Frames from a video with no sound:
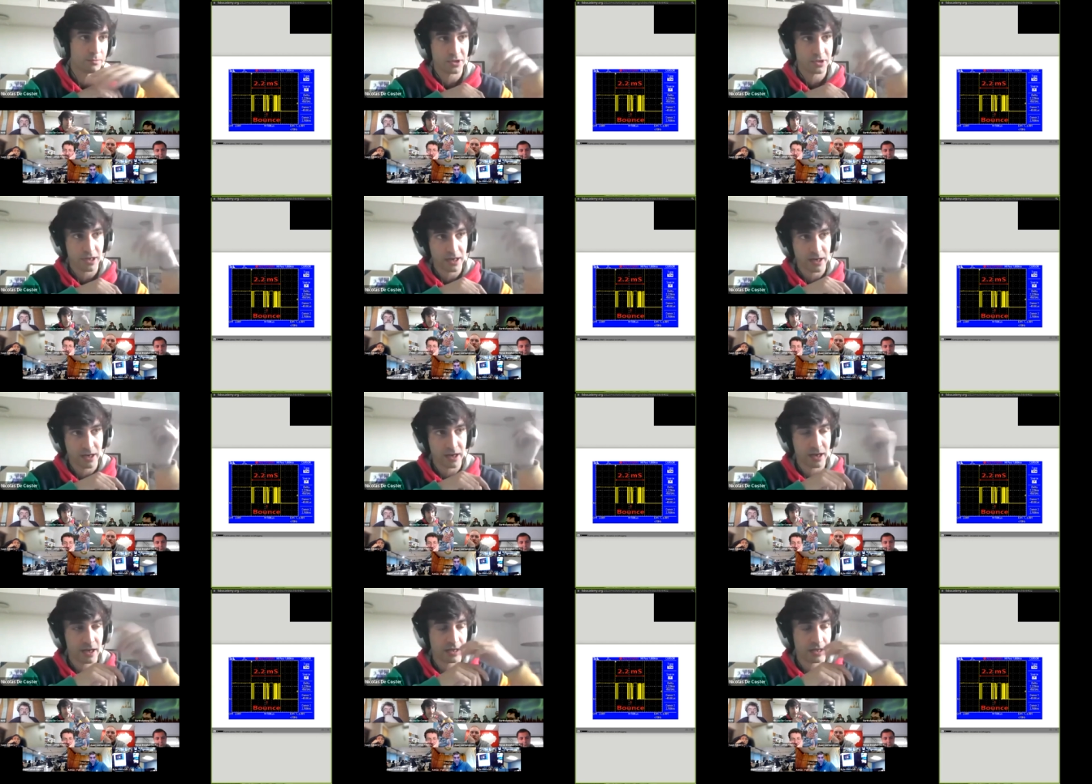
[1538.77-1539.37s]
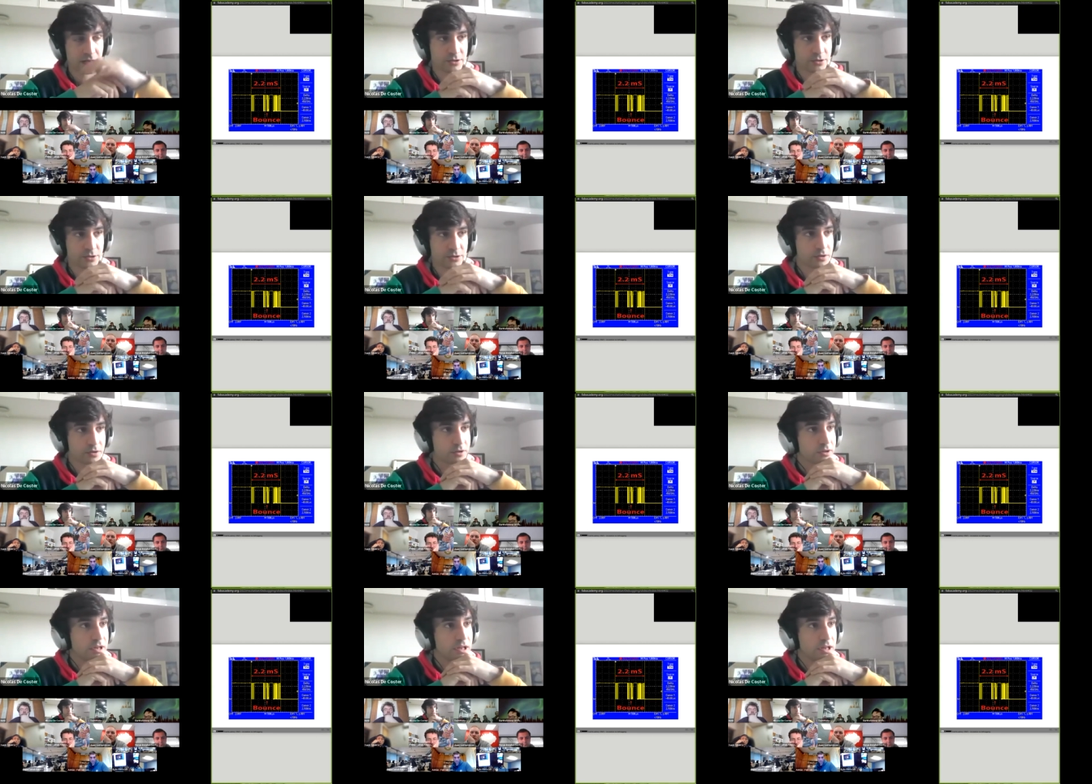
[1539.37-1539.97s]
But I'll
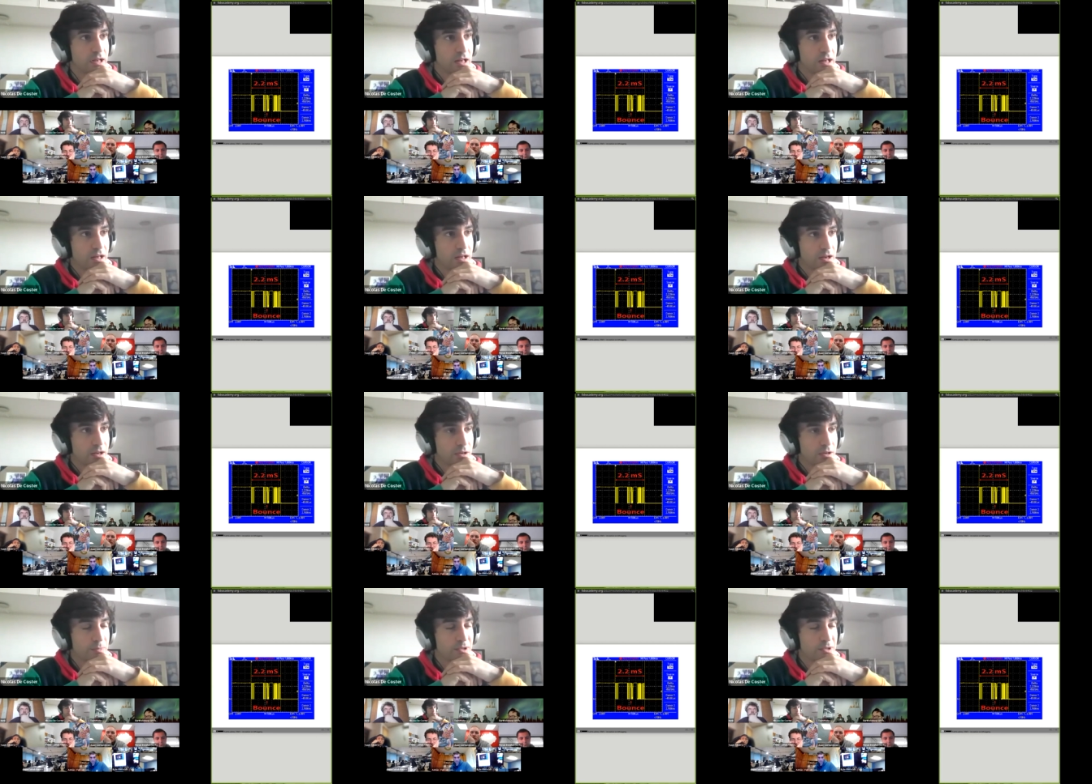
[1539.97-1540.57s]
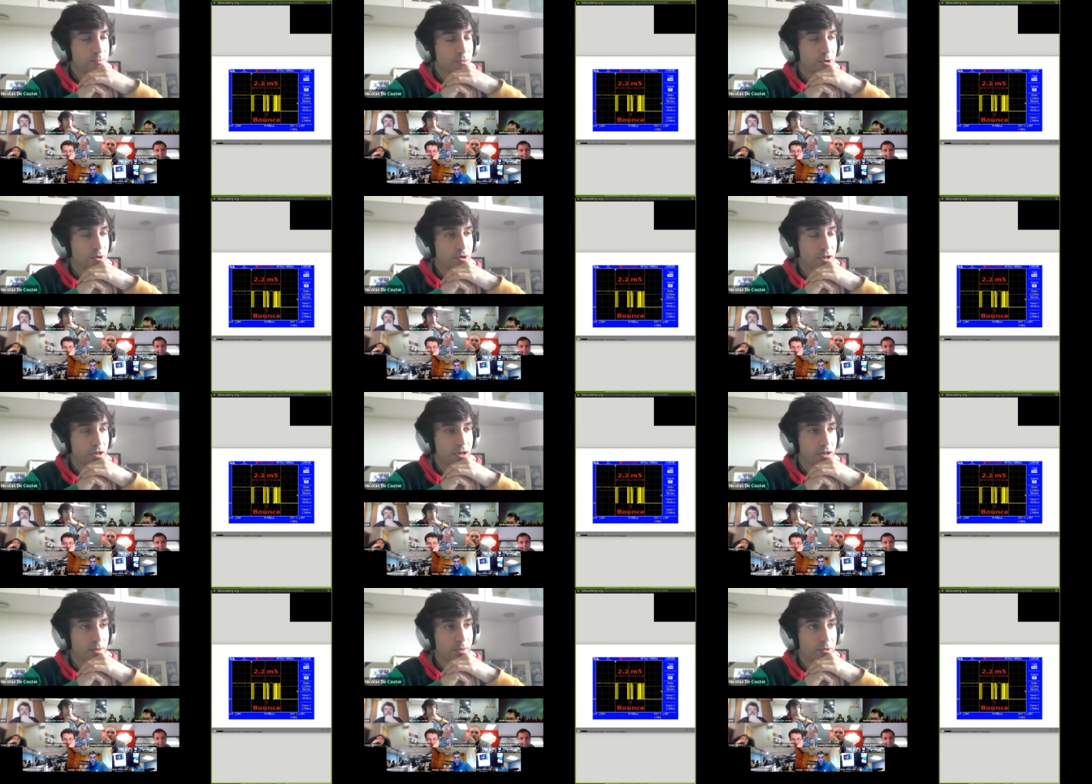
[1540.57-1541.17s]
talk a little bit more
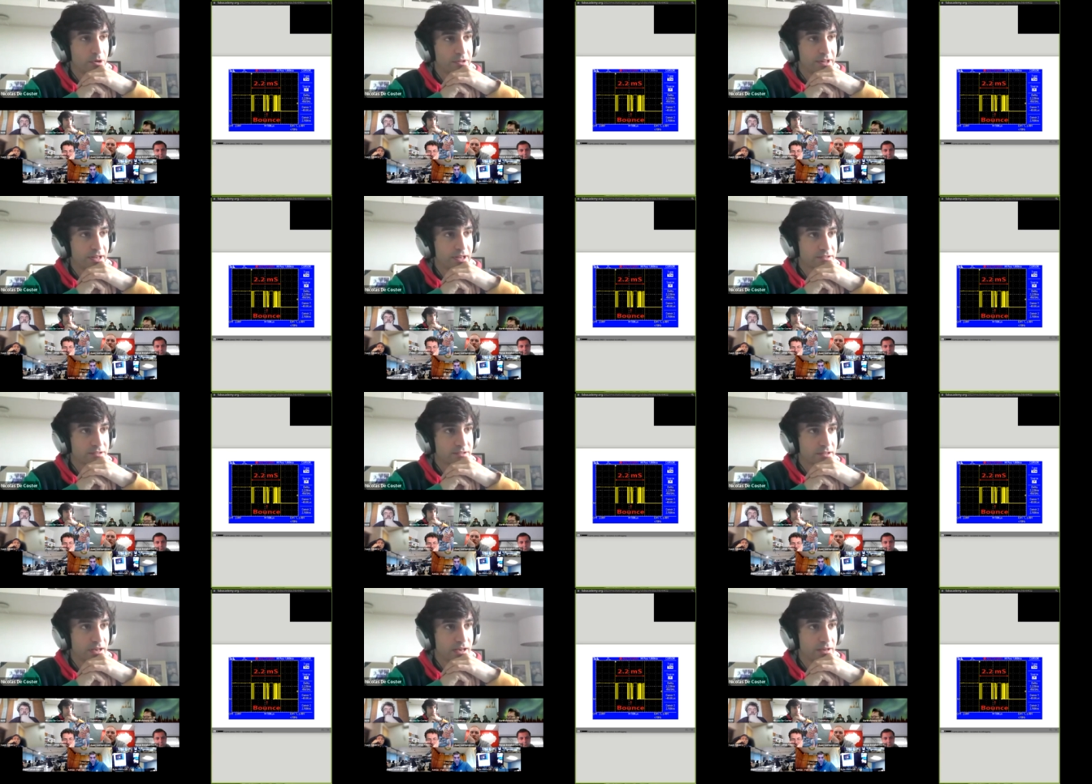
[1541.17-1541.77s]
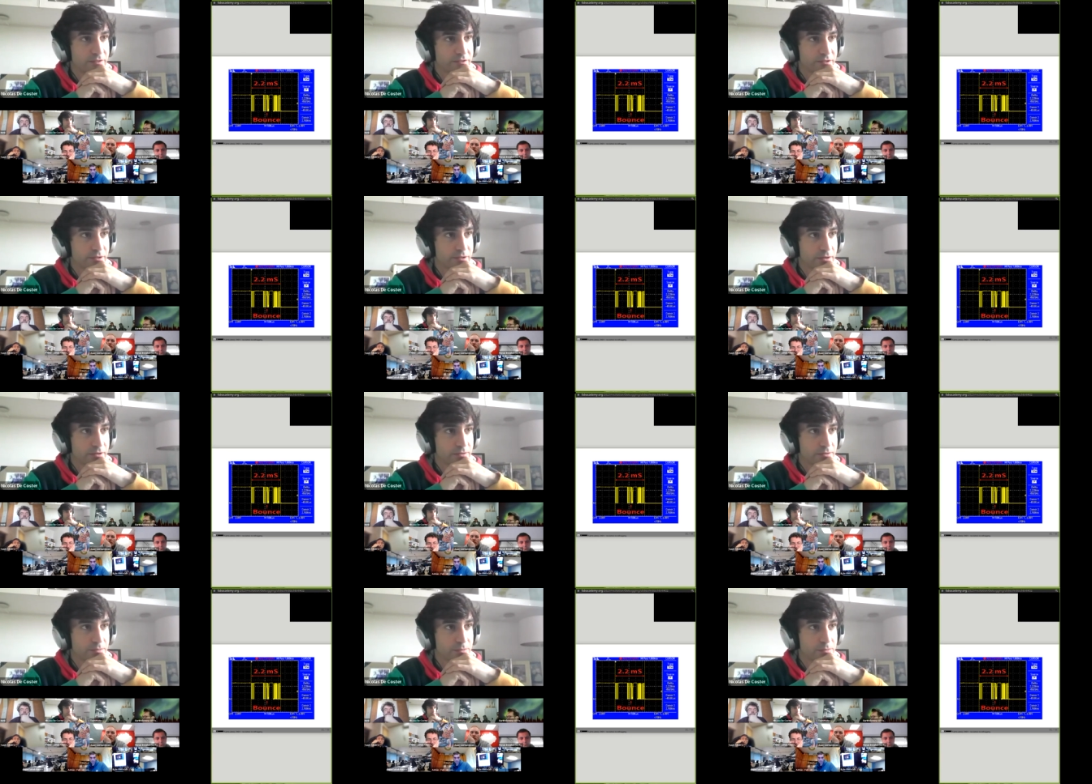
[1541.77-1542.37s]
about that
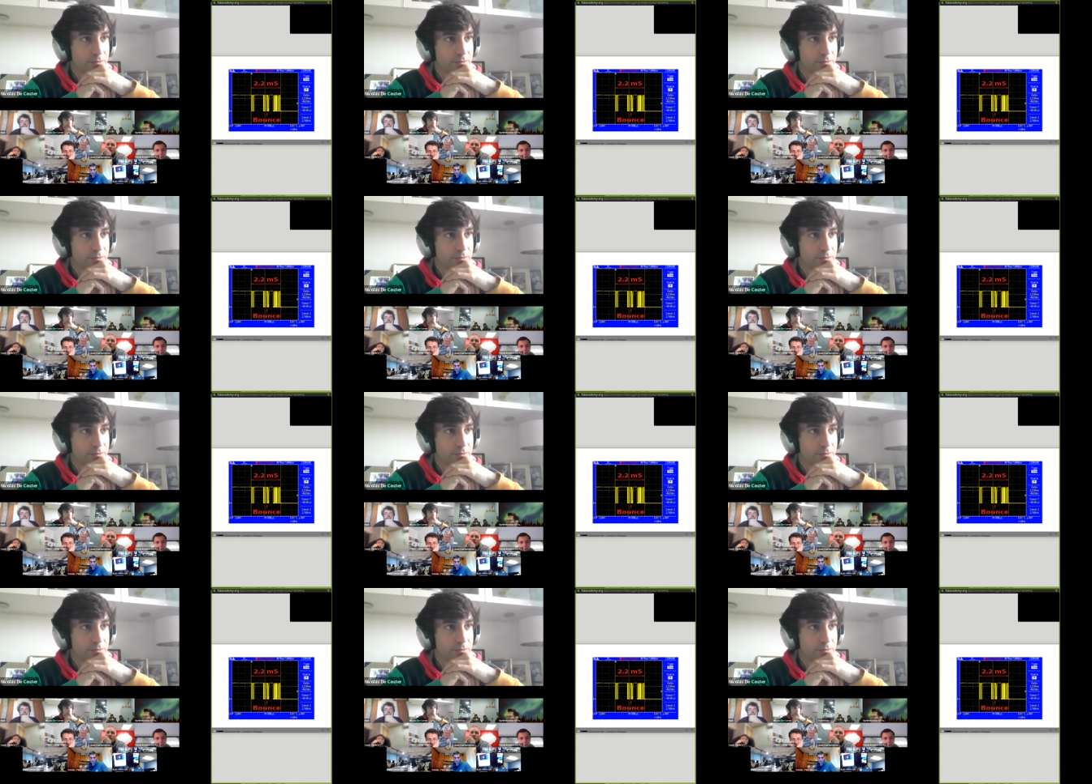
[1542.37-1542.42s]
after,